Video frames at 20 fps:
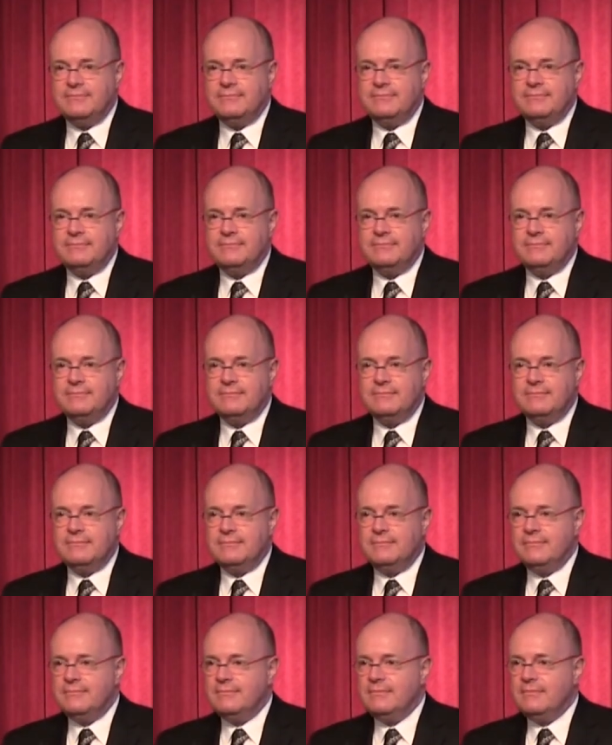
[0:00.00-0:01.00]

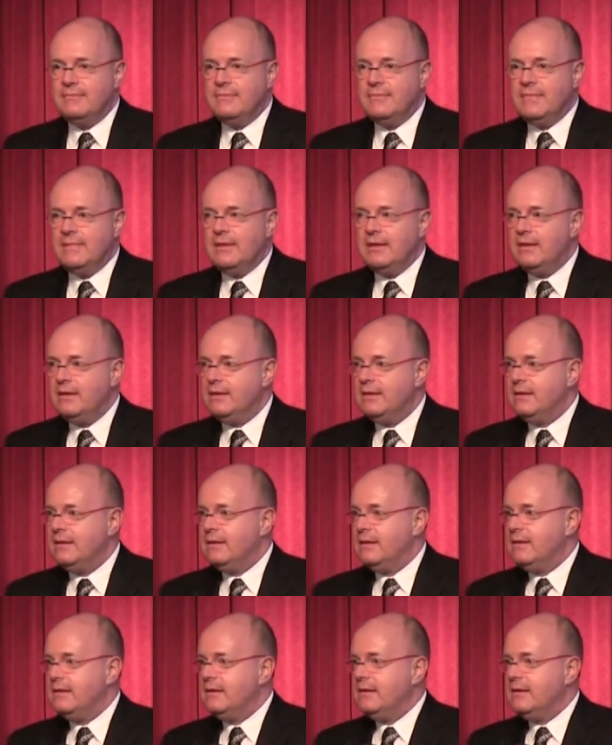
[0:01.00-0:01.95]
(silence)